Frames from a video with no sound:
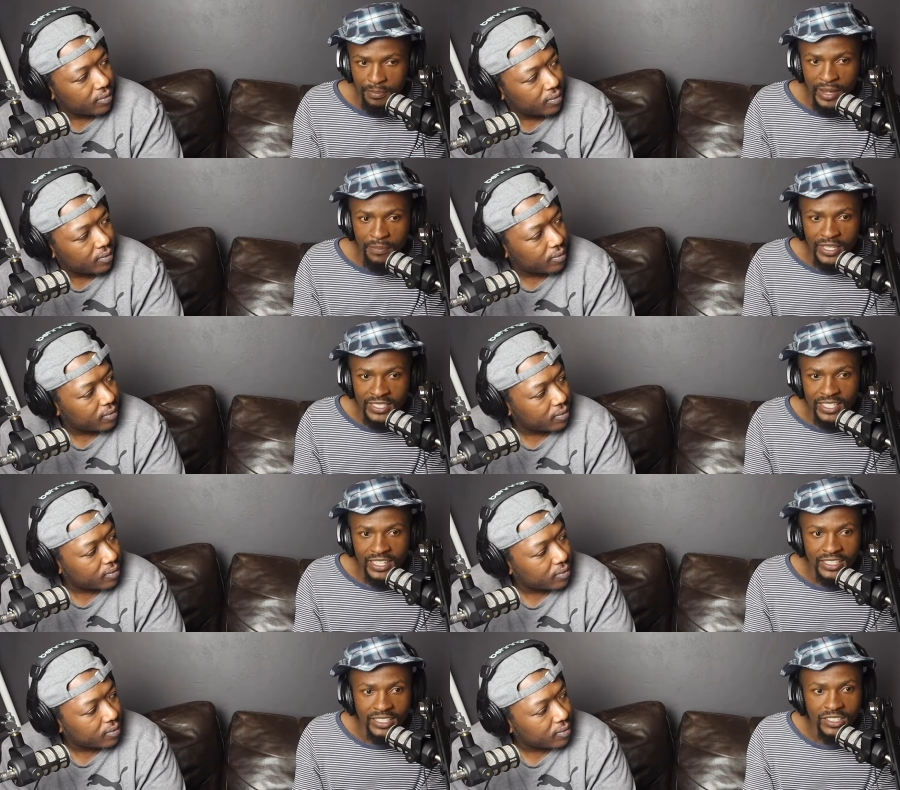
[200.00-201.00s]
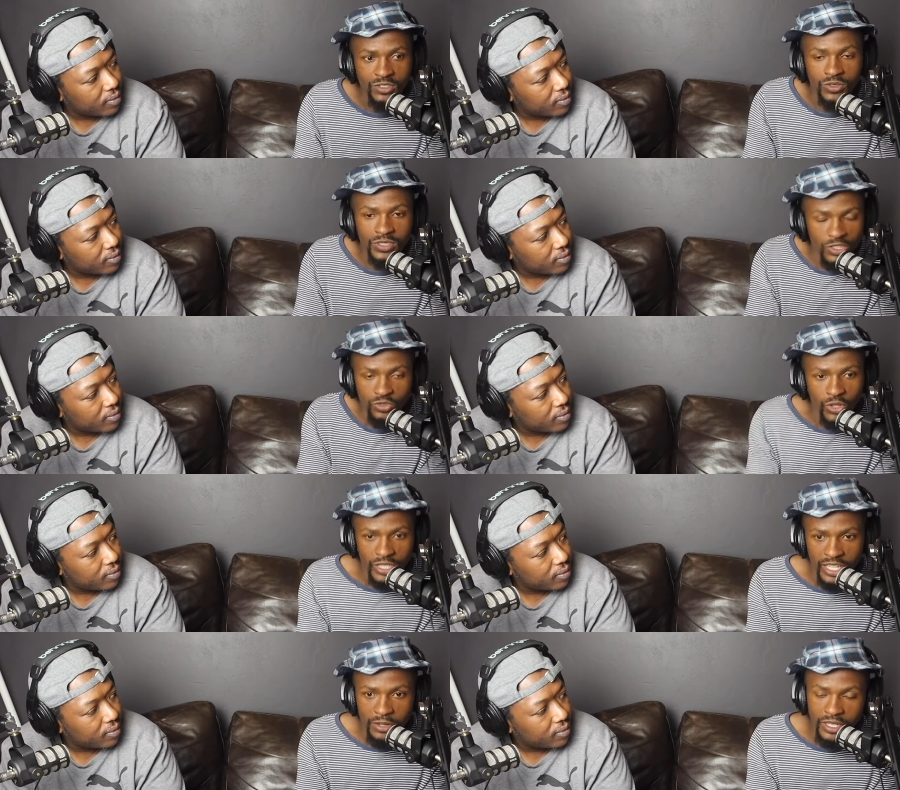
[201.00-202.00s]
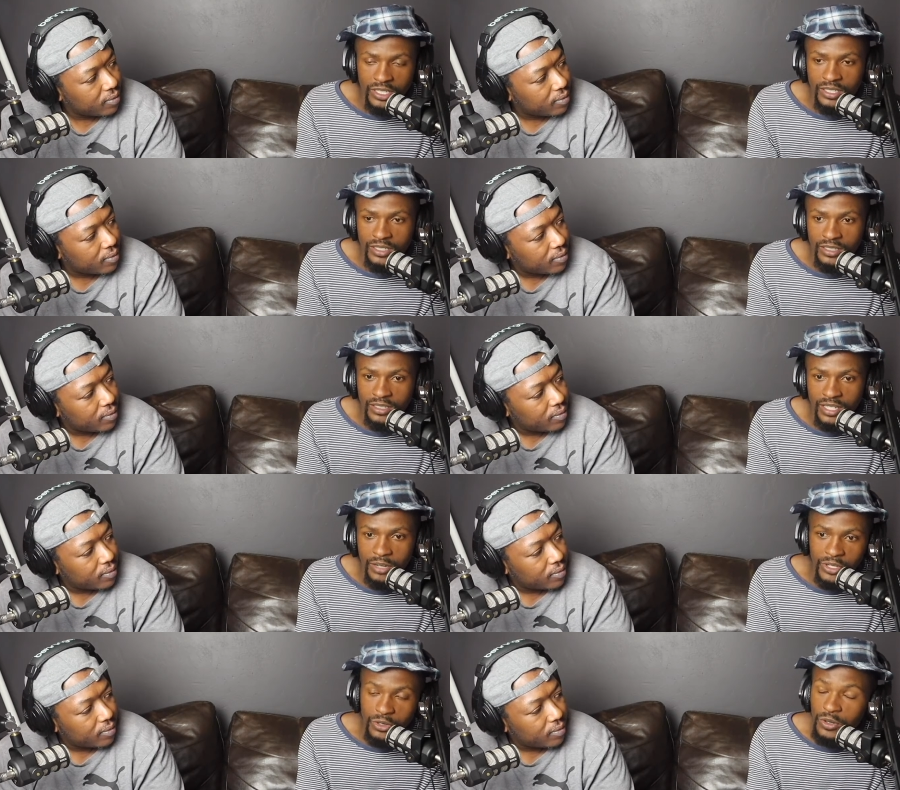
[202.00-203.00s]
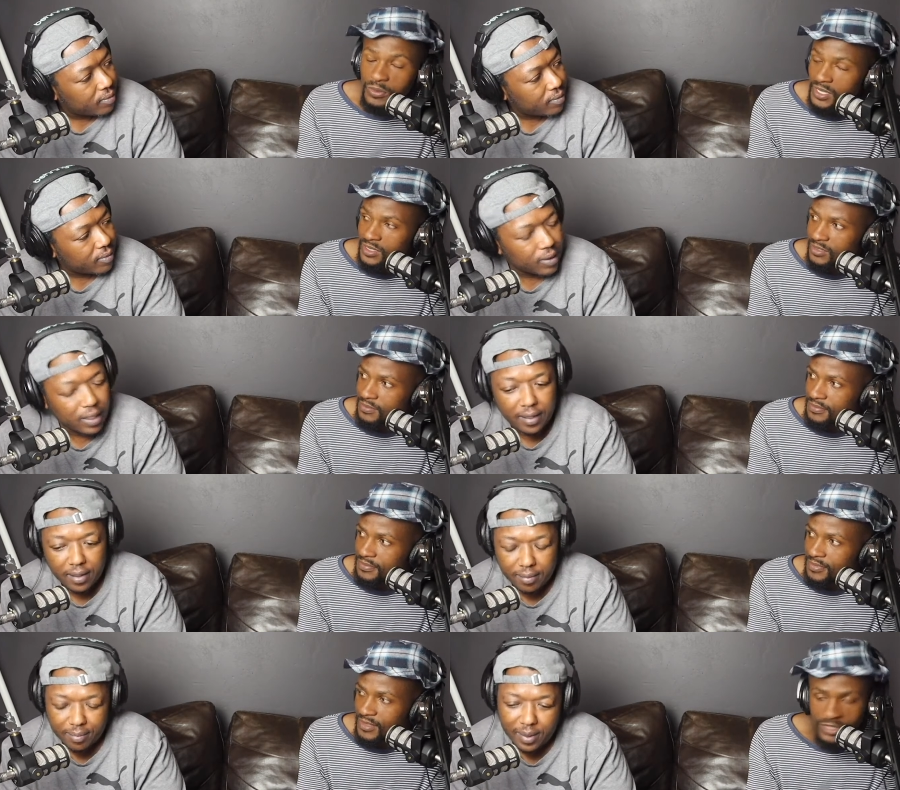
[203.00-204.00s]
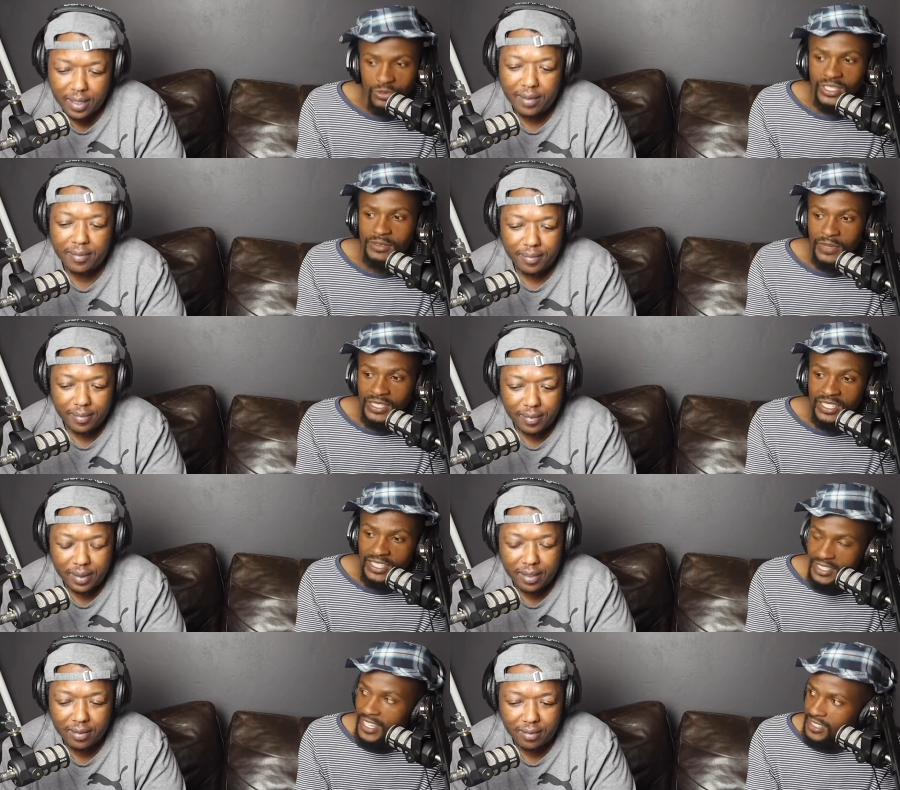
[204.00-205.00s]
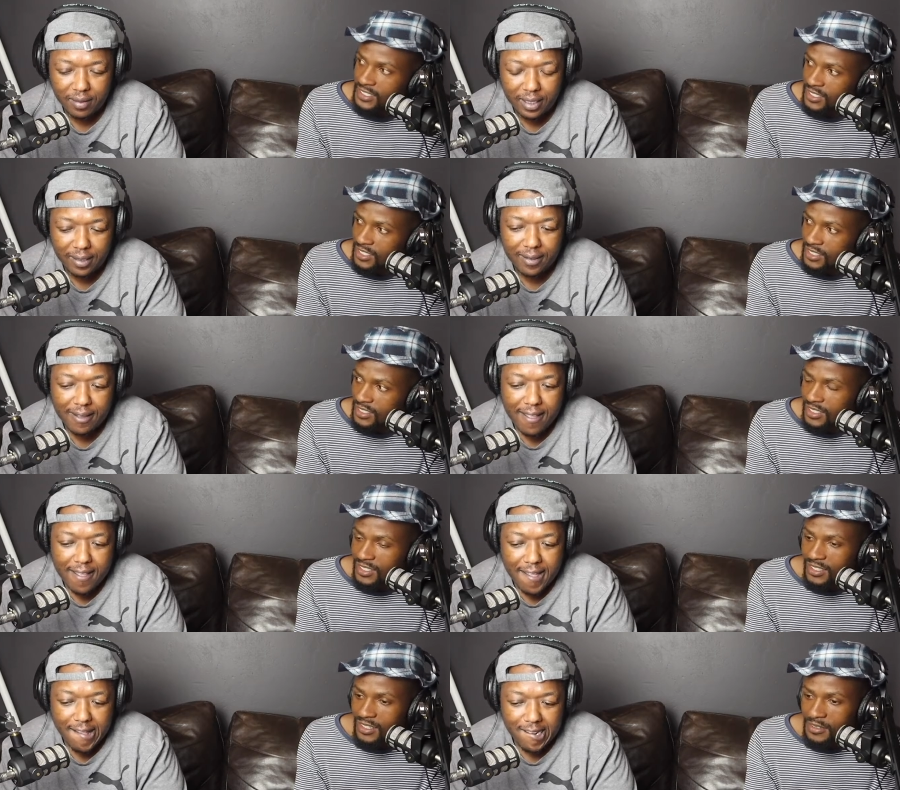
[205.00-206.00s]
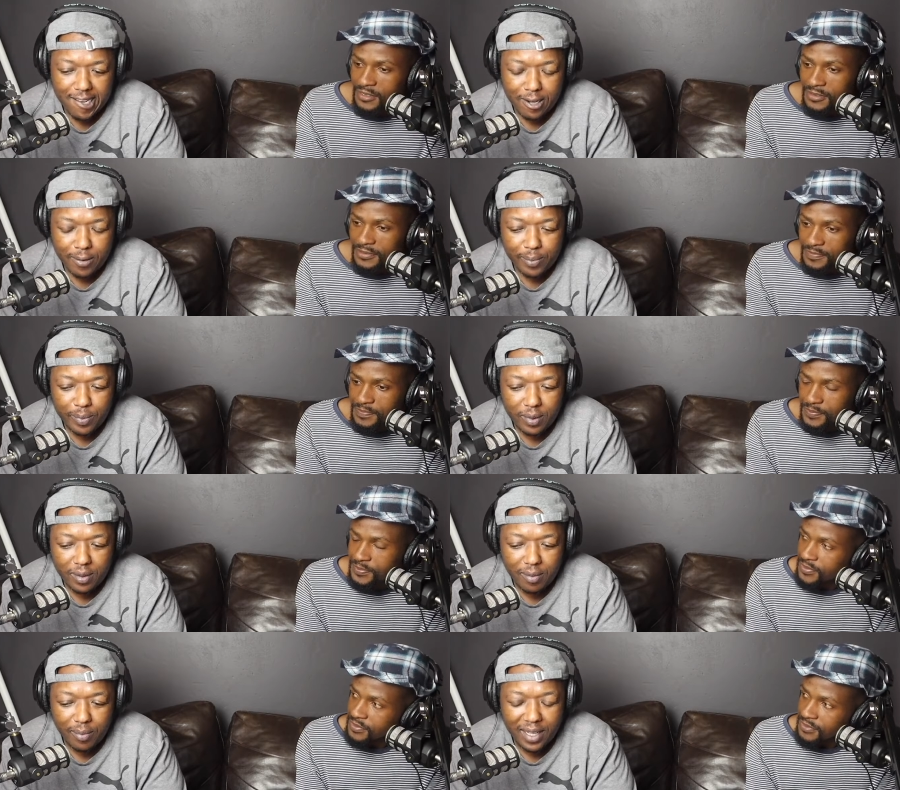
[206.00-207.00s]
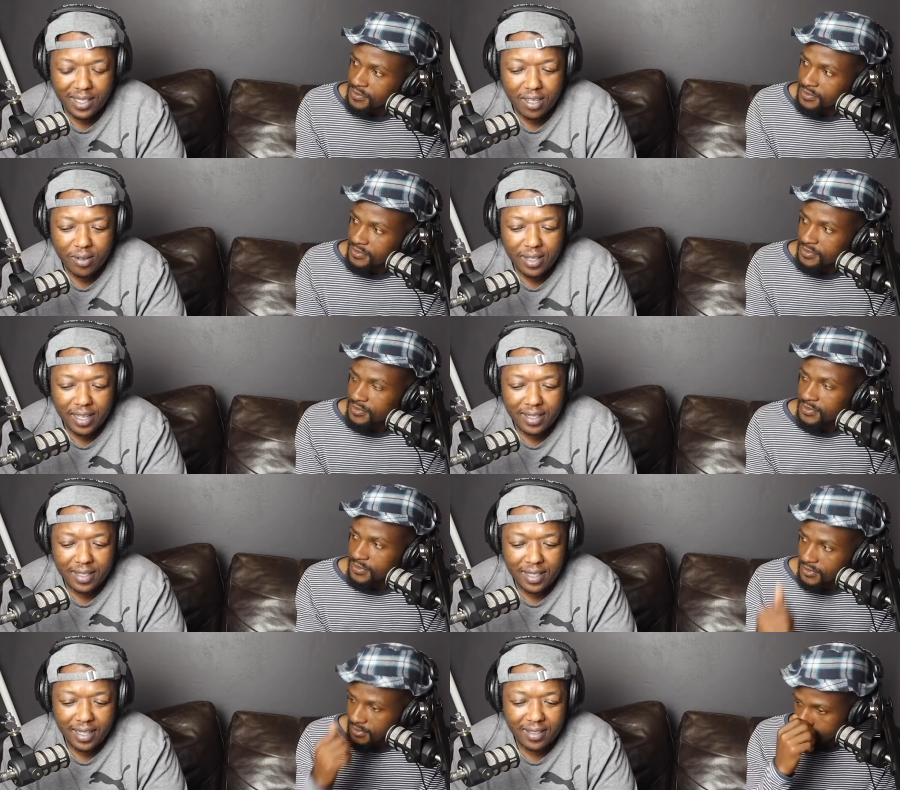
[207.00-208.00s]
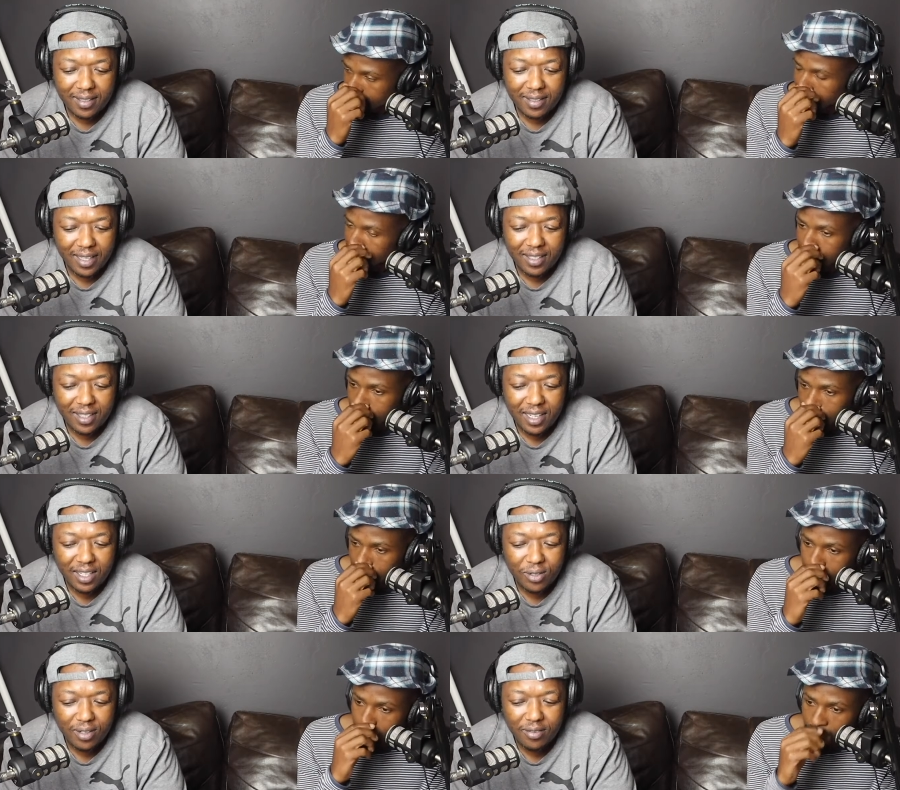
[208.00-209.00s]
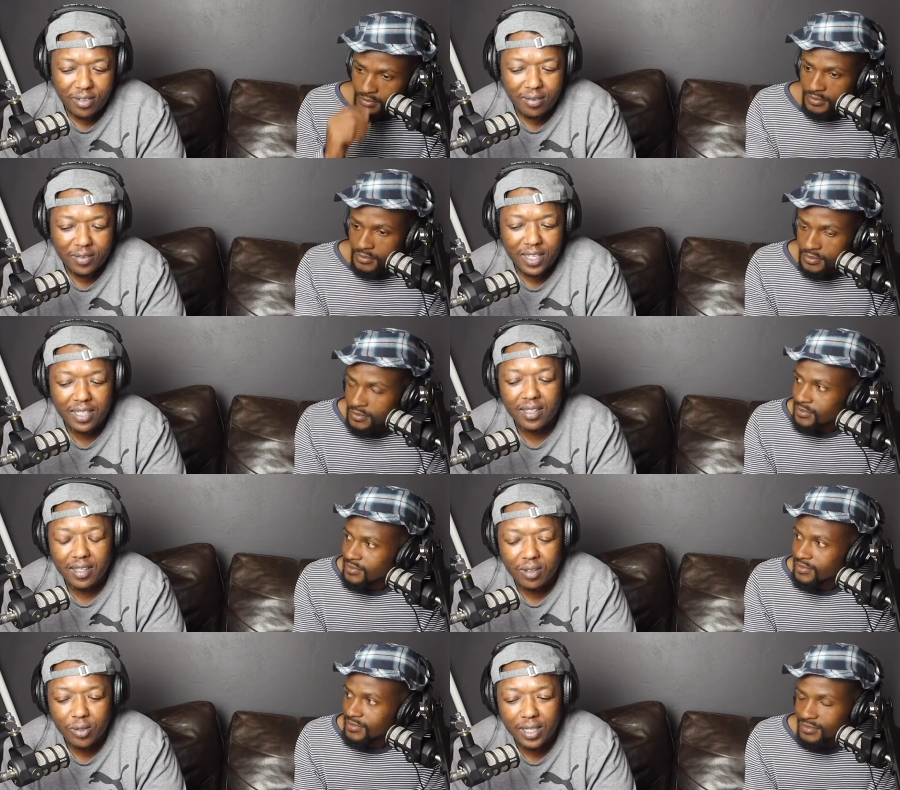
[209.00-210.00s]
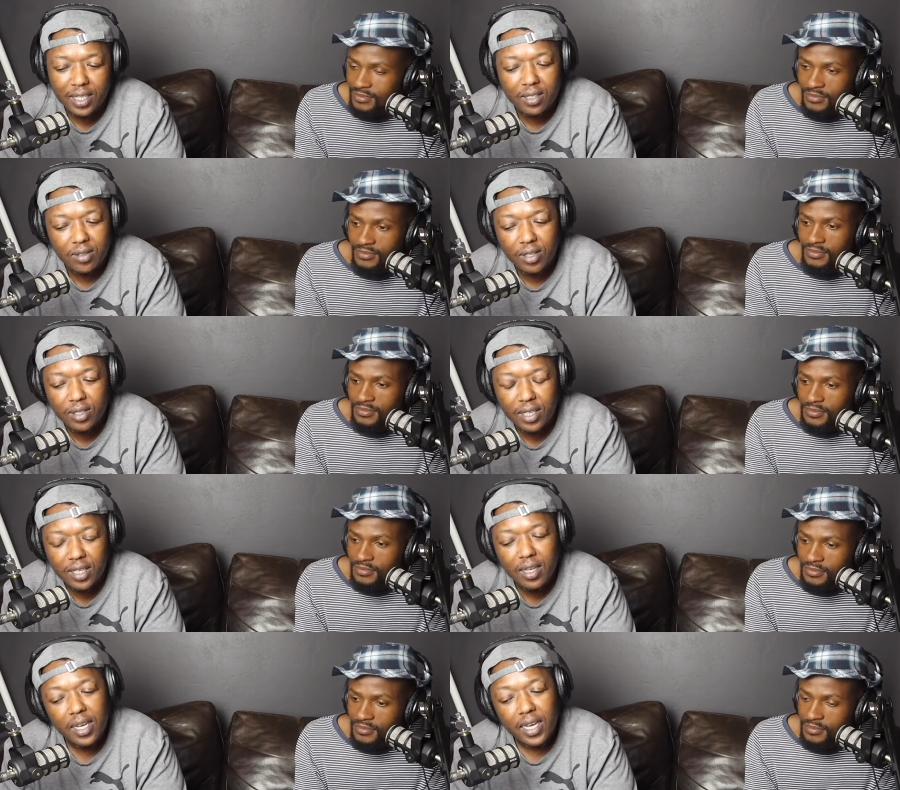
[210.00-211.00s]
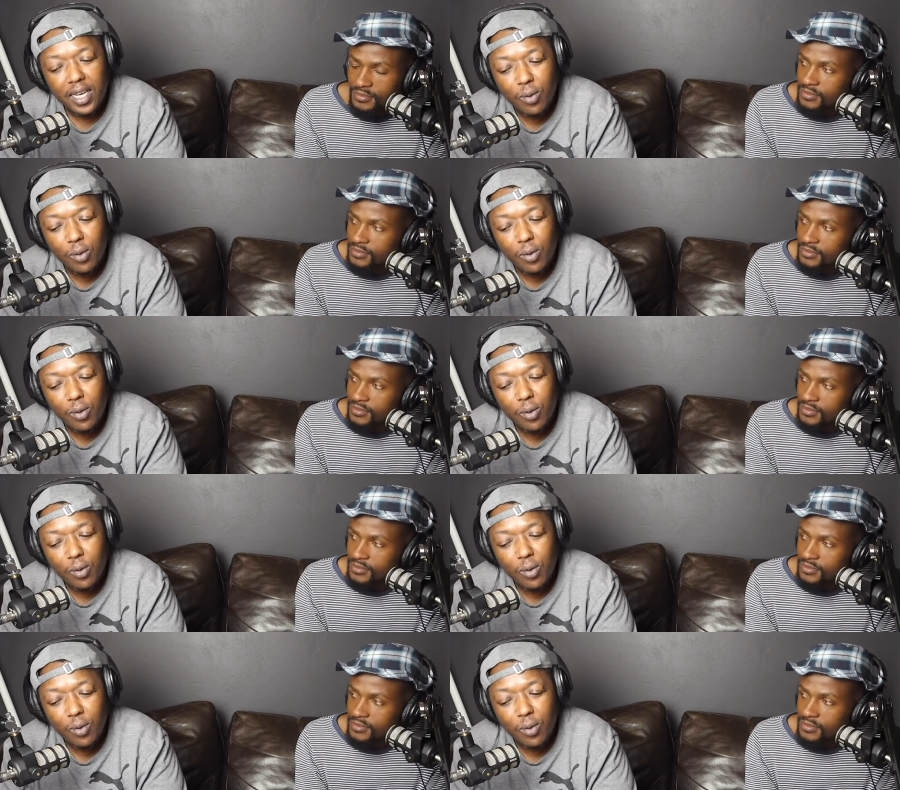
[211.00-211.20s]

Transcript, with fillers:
Speaker 1: by basically destroying our our economy. Yeah, yeah. That's yeah, what he's basically yeah, saying. Yeah.
Speaker 2: Um, my take on that is that that he shouldn't even have touched that because he thought he he